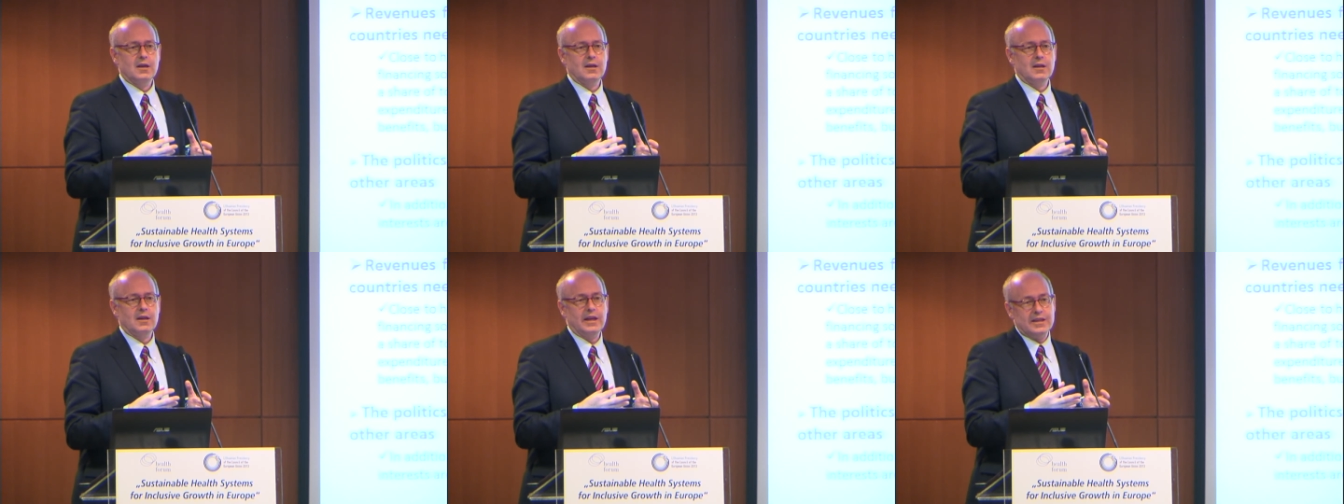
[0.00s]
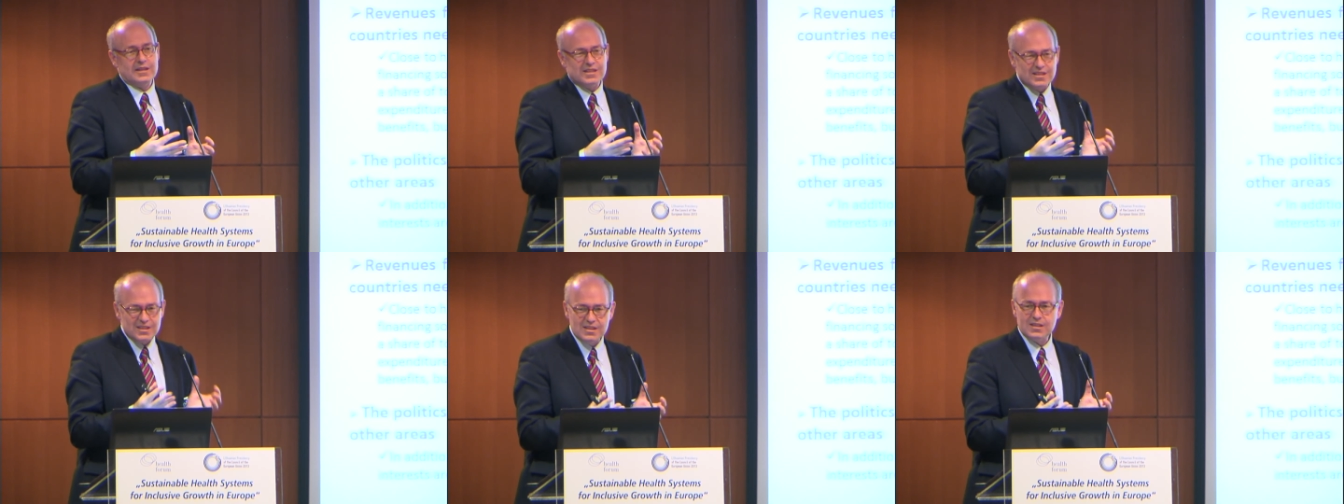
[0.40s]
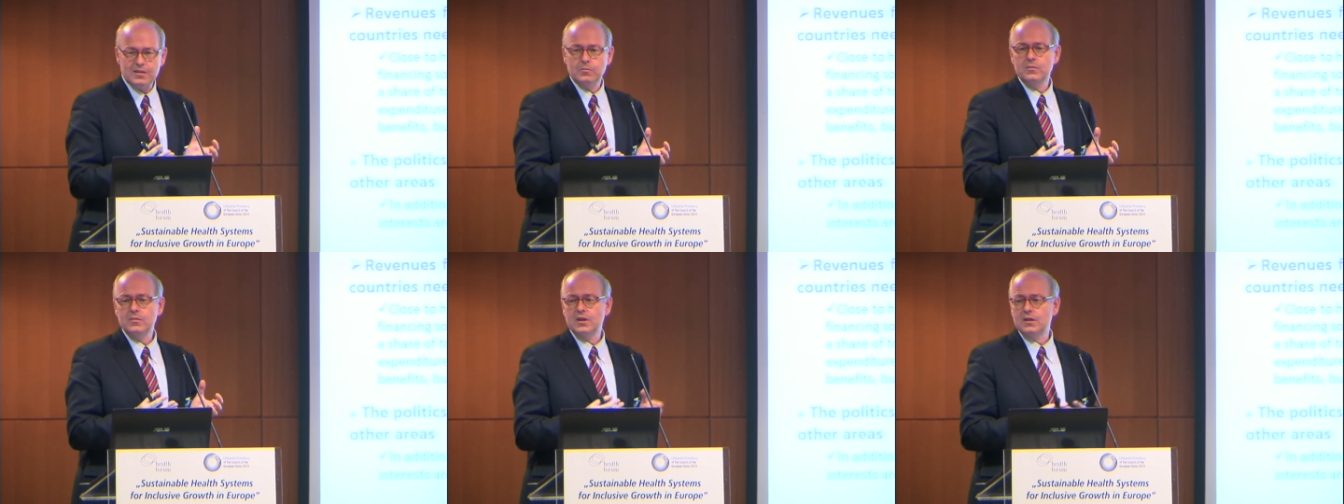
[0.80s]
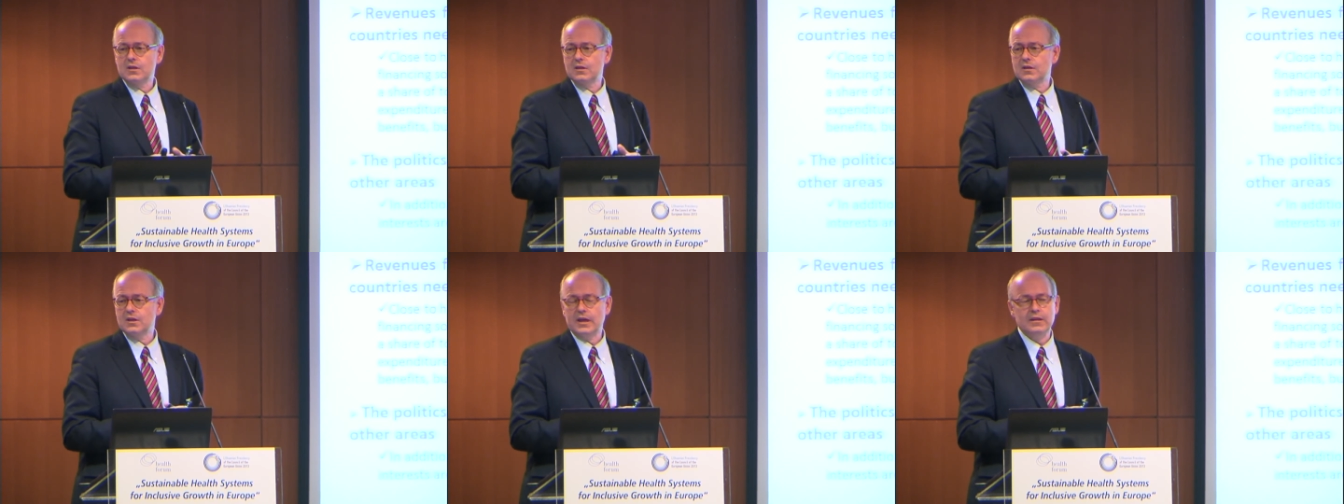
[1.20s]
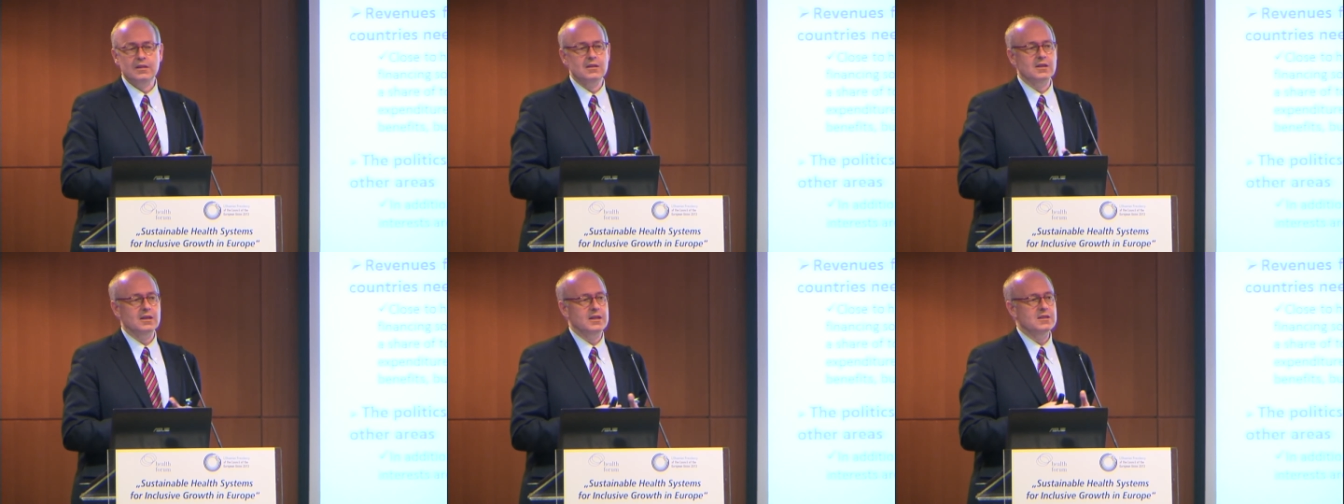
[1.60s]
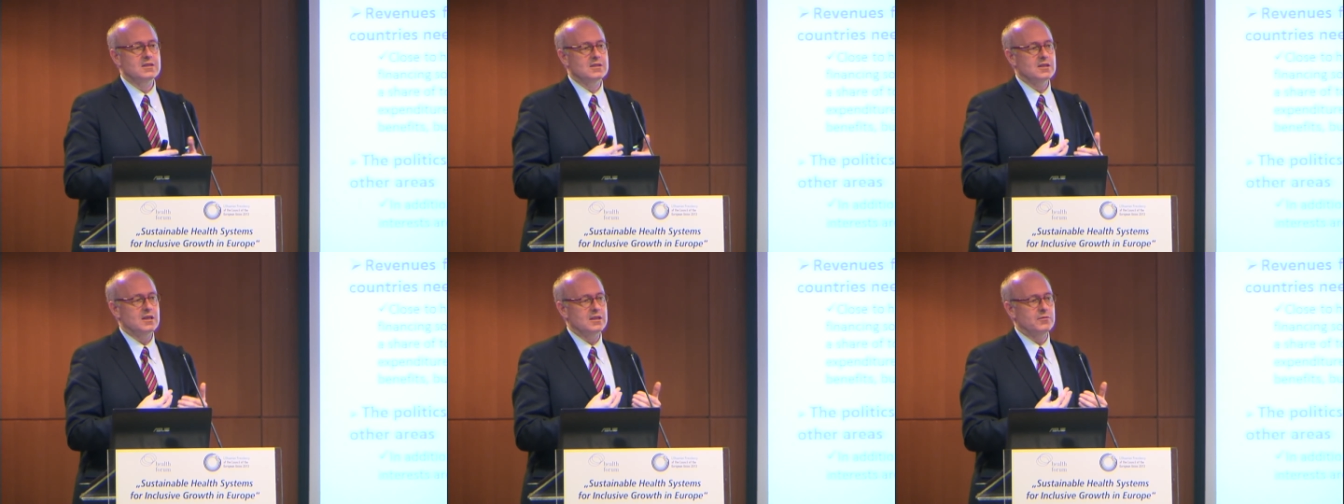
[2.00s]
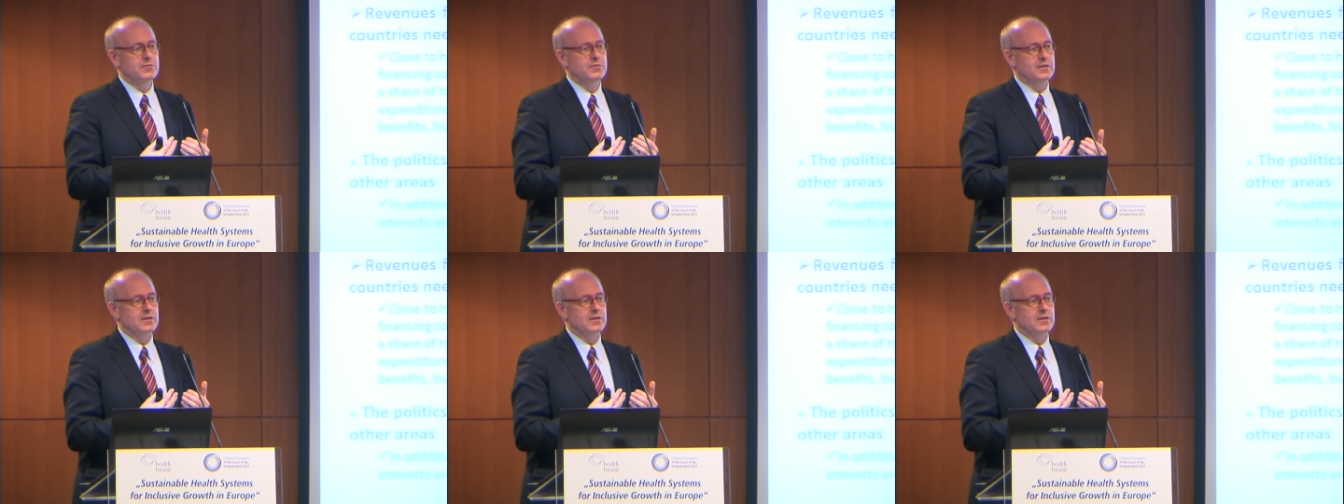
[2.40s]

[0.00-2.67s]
Like a system, and it's kind of